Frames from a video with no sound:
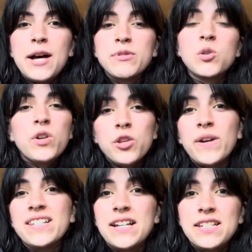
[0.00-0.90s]
So one of
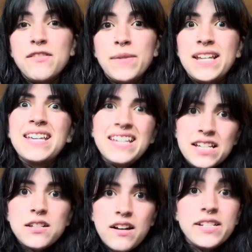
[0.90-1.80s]
the ways I save money
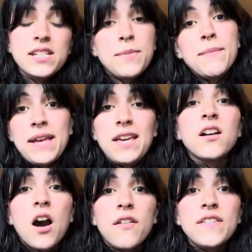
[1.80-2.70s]
is honestly by
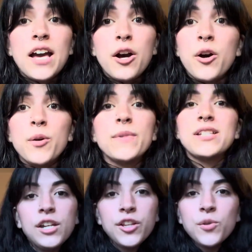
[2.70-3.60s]
making coffee at home.
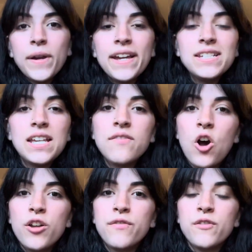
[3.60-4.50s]
Another way I save
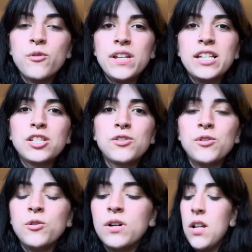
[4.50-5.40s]
on food is through